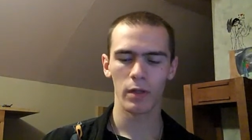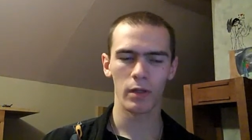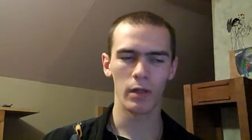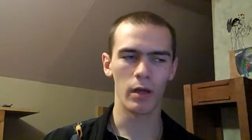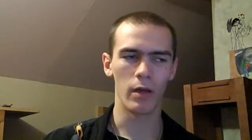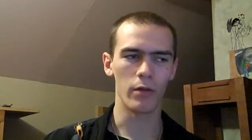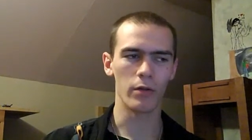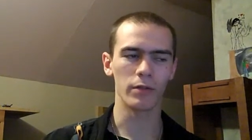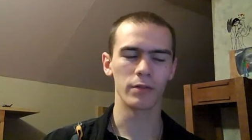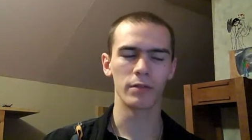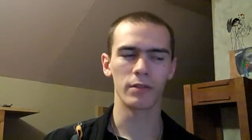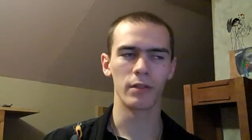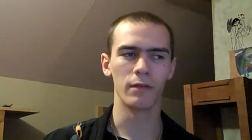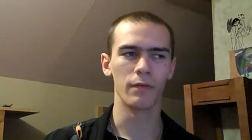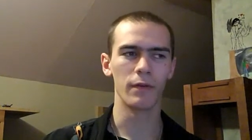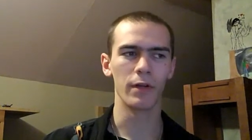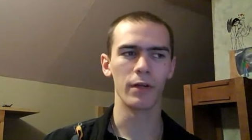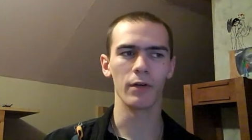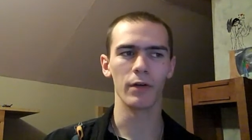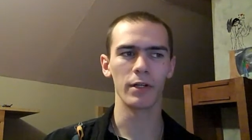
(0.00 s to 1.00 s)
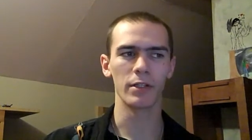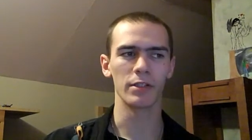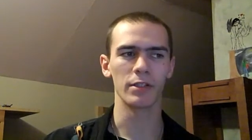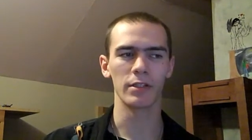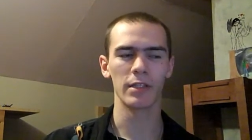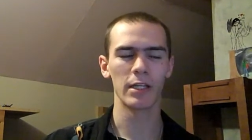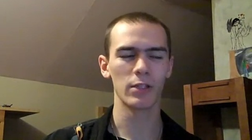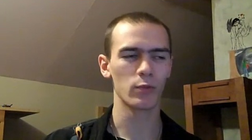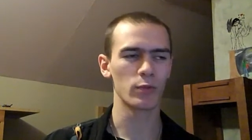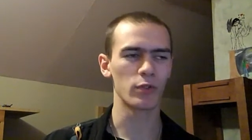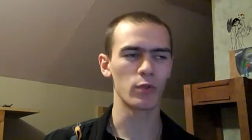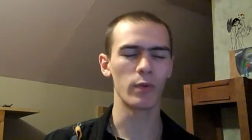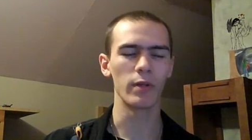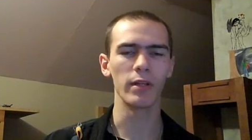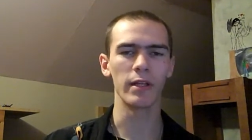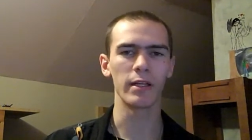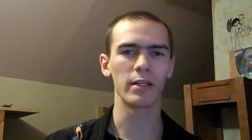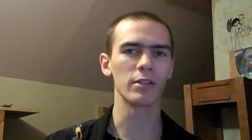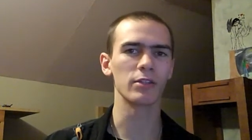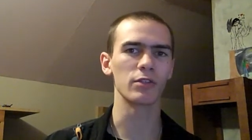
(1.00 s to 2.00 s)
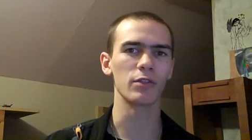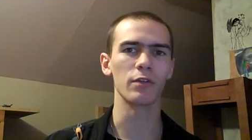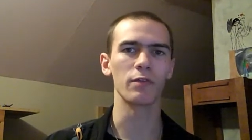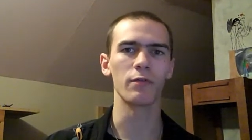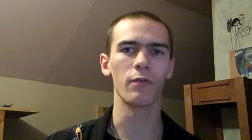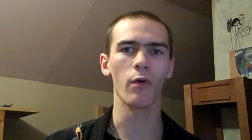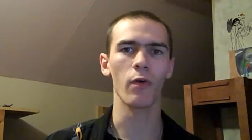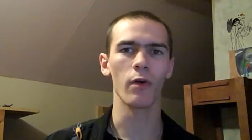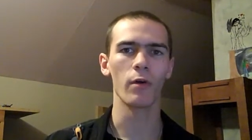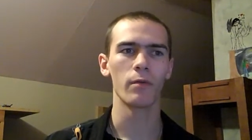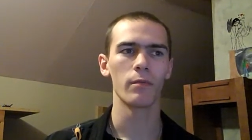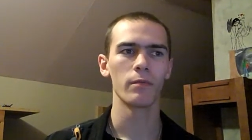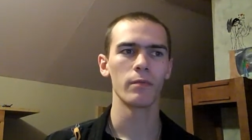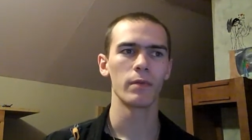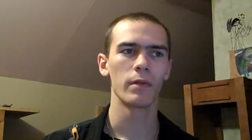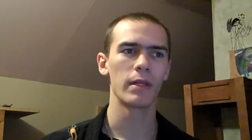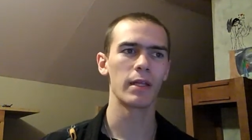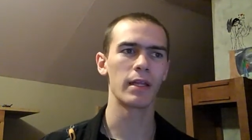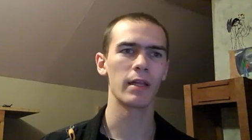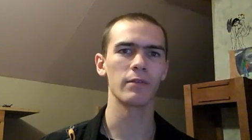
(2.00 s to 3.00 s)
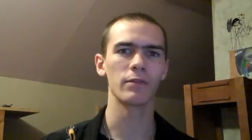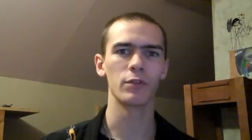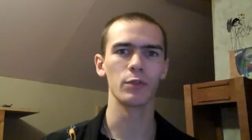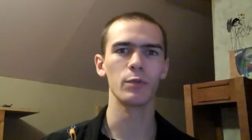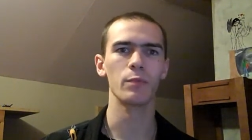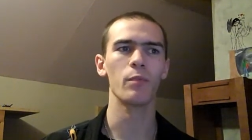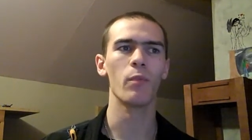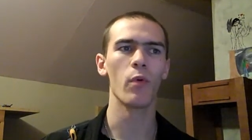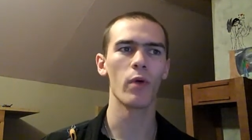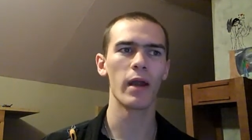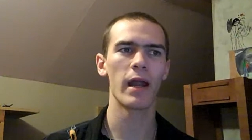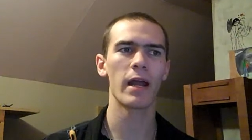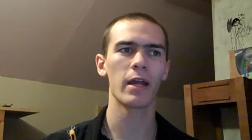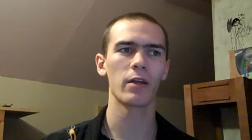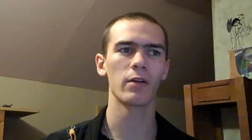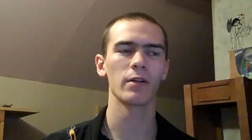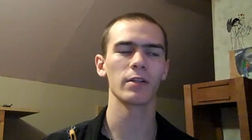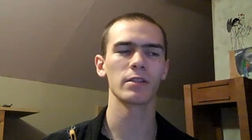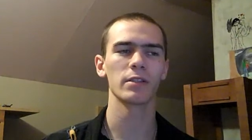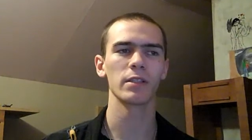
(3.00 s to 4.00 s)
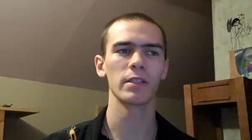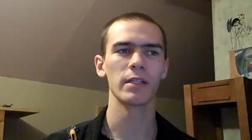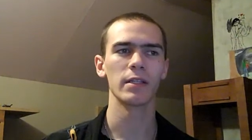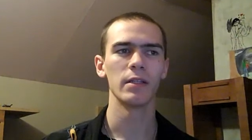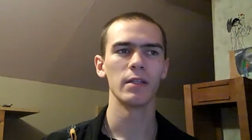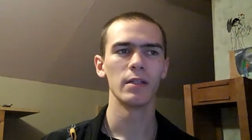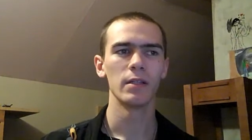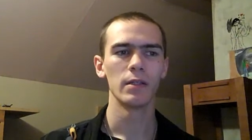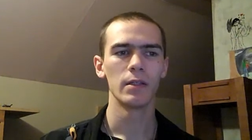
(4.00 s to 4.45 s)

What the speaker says: the other configurations. That's what twin link is good for. It gives you more accuracy.